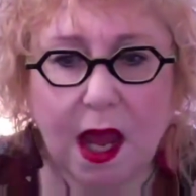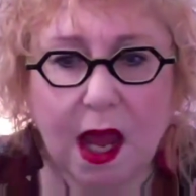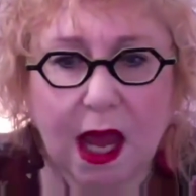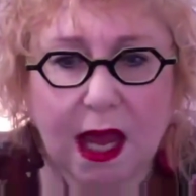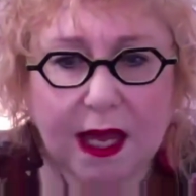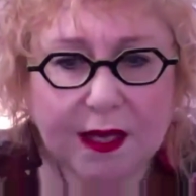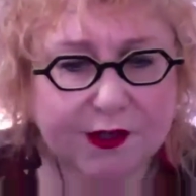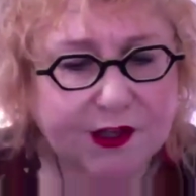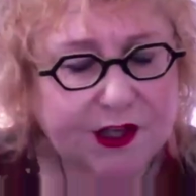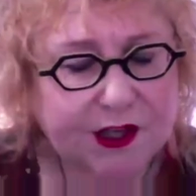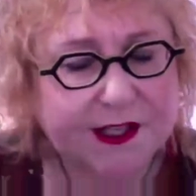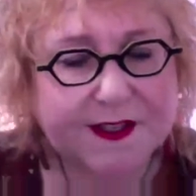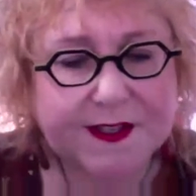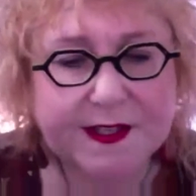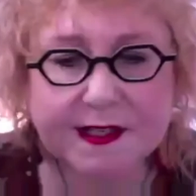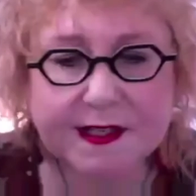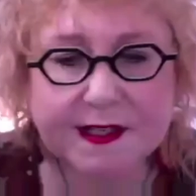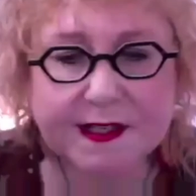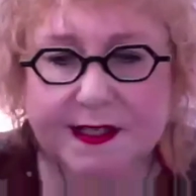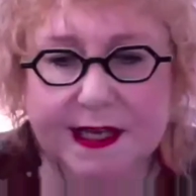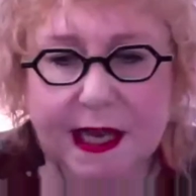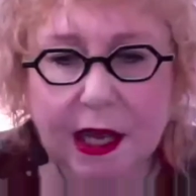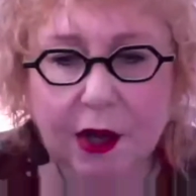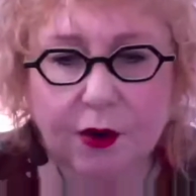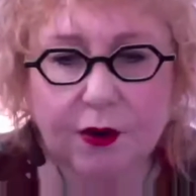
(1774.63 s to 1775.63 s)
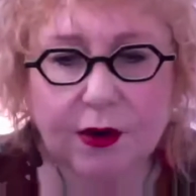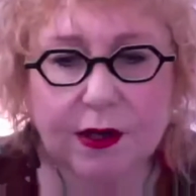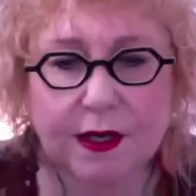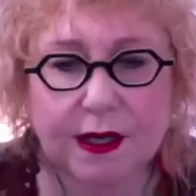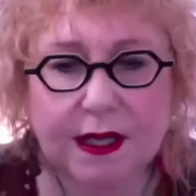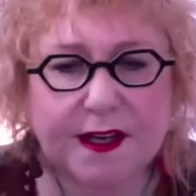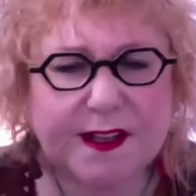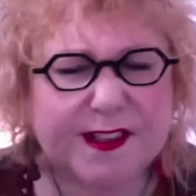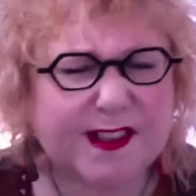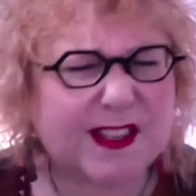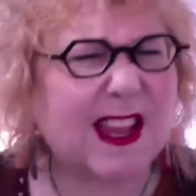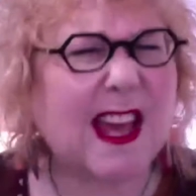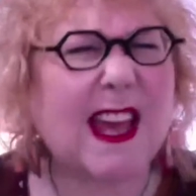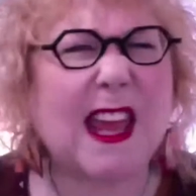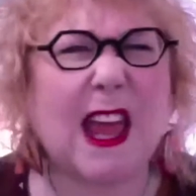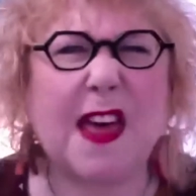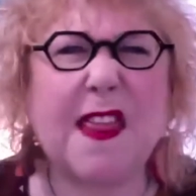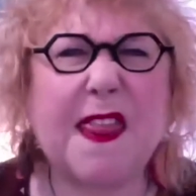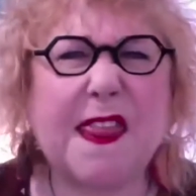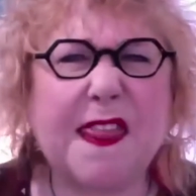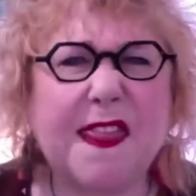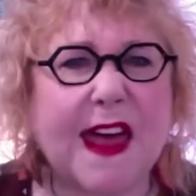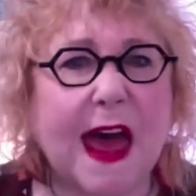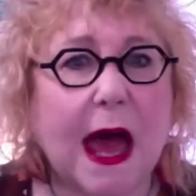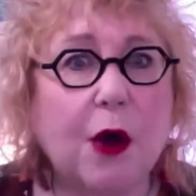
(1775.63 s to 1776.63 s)
and she sits down, and it's like
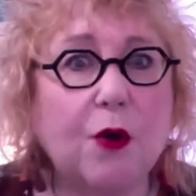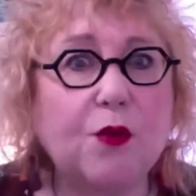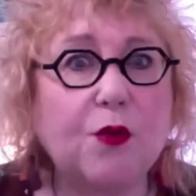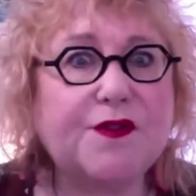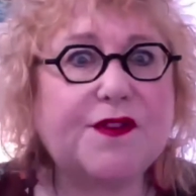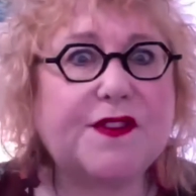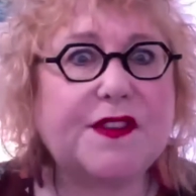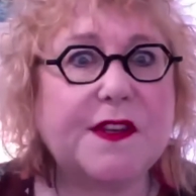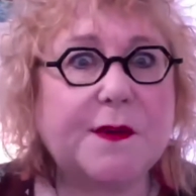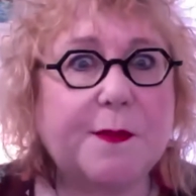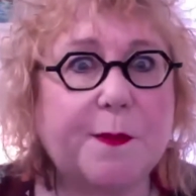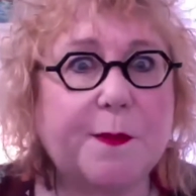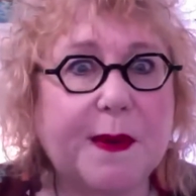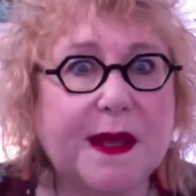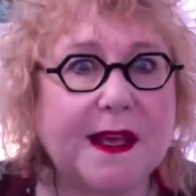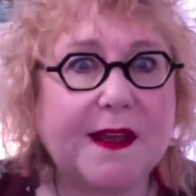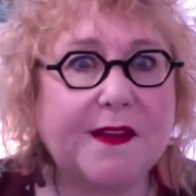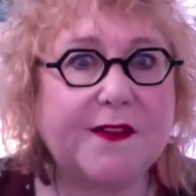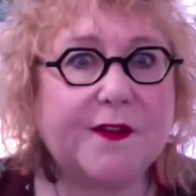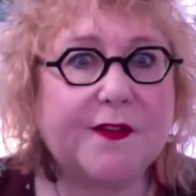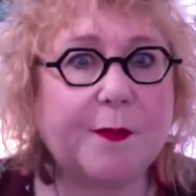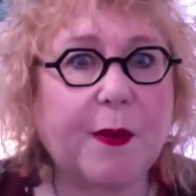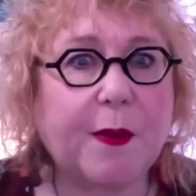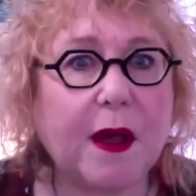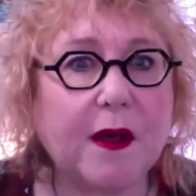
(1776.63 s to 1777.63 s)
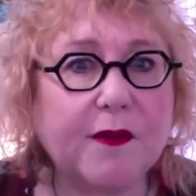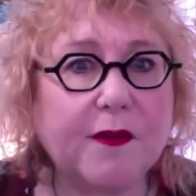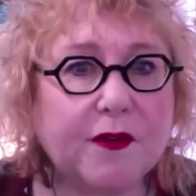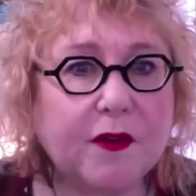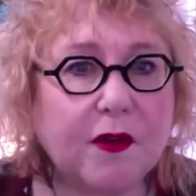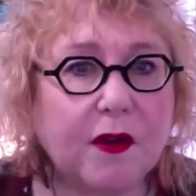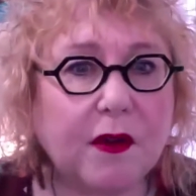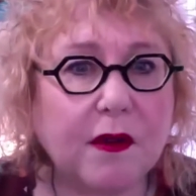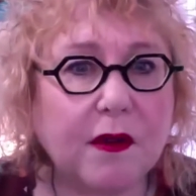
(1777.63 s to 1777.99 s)
1,000-piece puzzle.